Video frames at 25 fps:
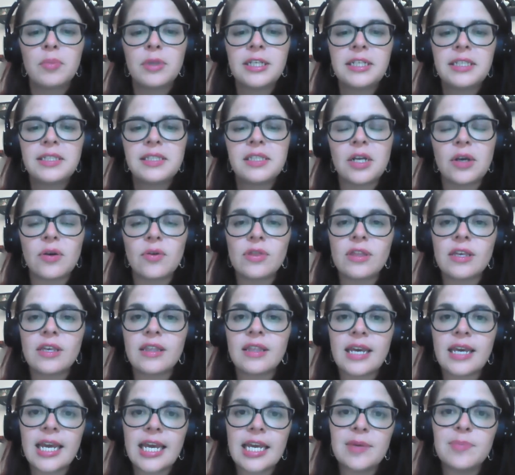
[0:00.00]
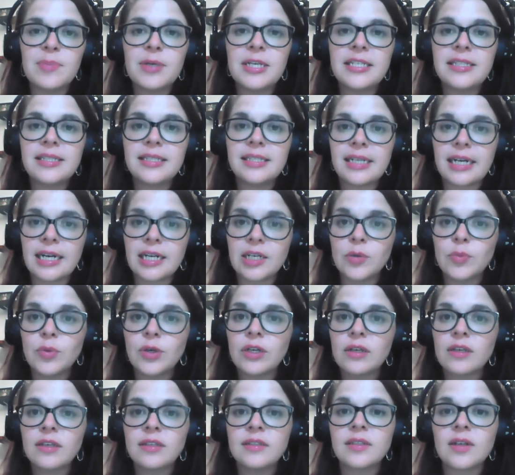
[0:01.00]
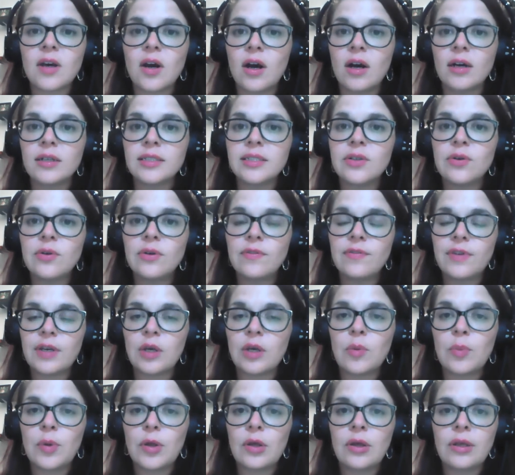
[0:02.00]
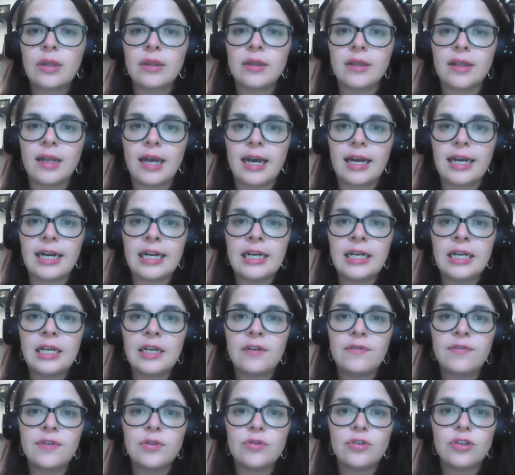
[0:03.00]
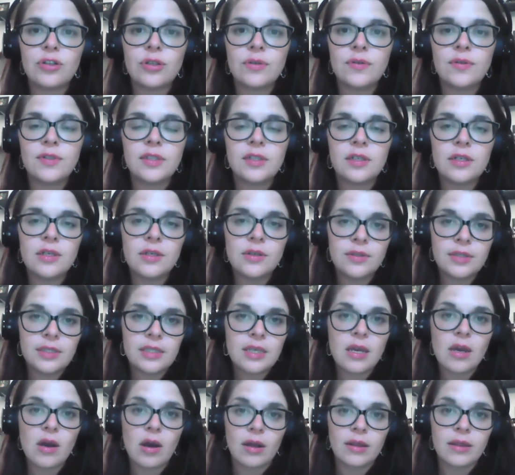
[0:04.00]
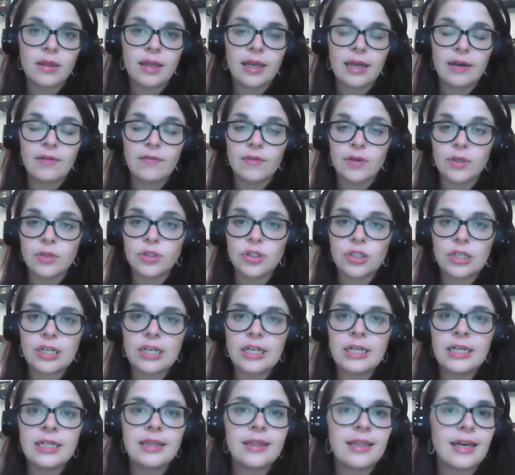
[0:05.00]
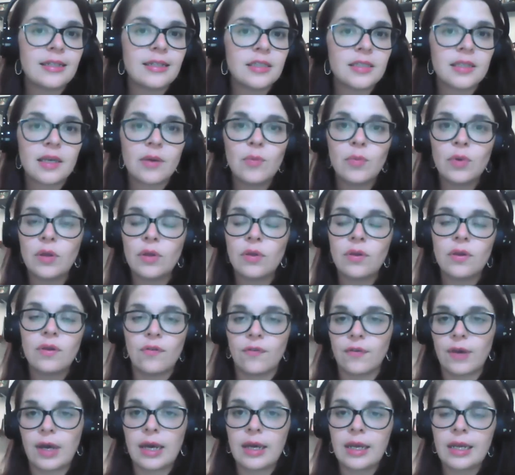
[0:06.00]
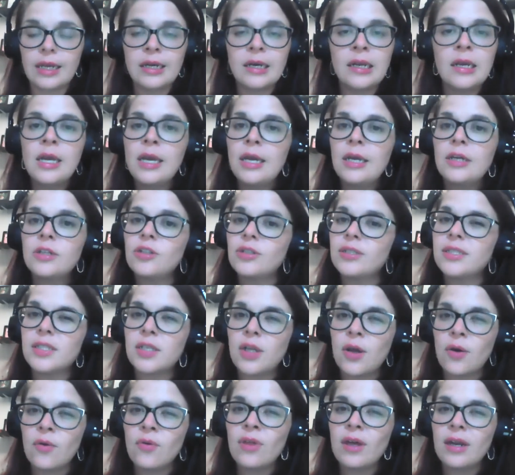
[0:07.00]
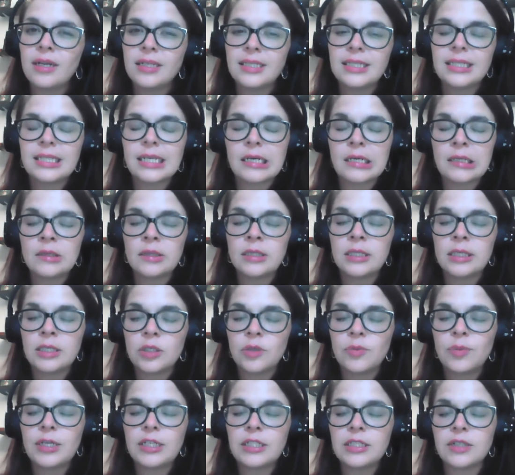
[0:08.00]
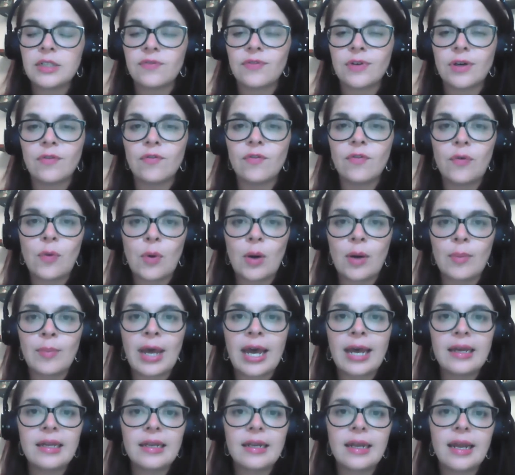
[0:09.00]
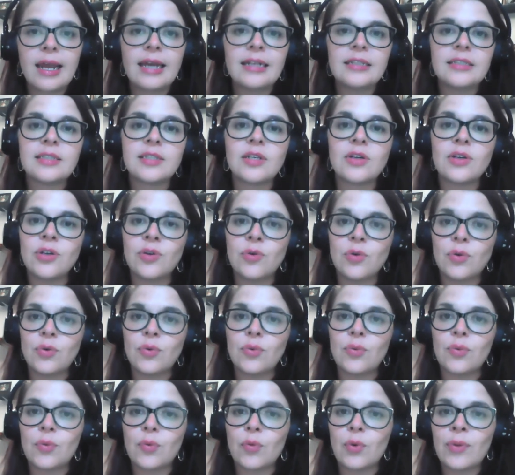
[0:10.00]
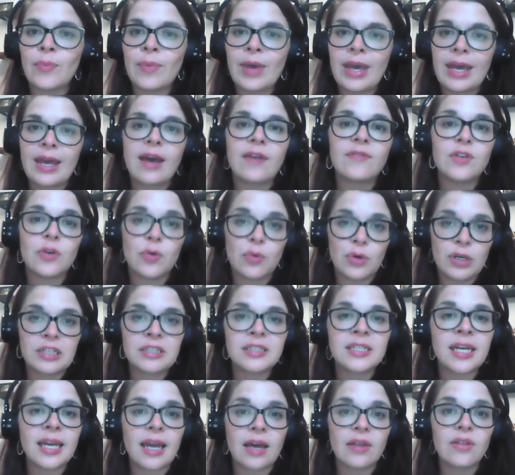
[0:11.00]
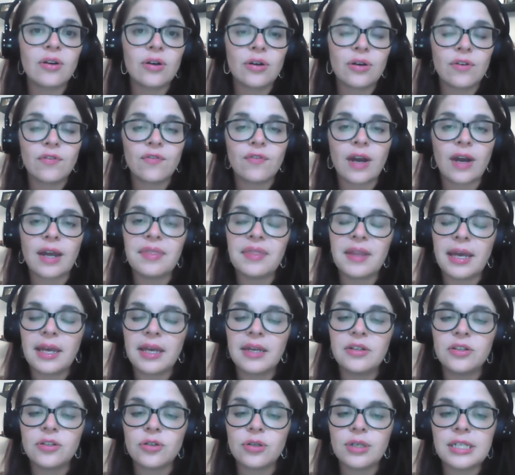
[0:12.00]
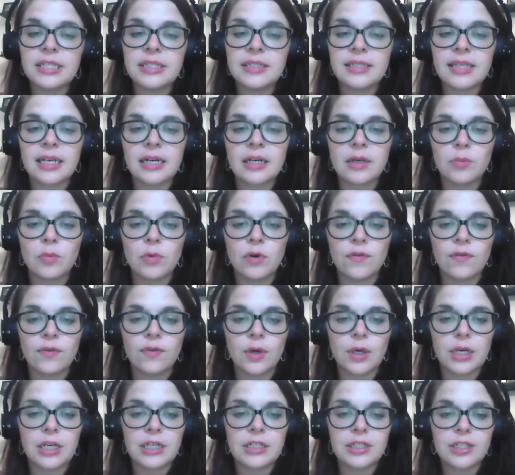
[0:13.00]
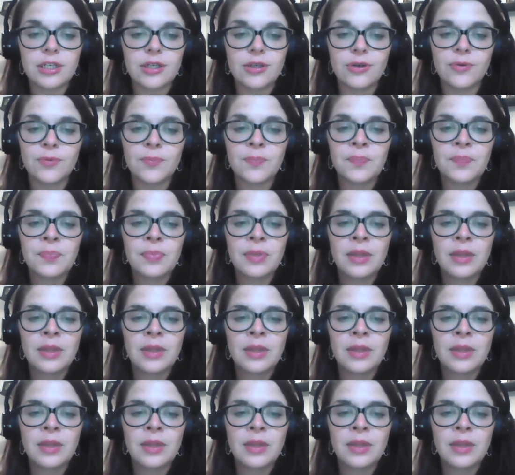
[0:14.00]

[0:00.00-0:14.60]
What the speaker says: Please note that the AP Stylebook is also available online. If you choose to use the online version, that's completely fine. Just know that it's in a little bit different format, and so we may have to work together to find the entries that I'm referring to.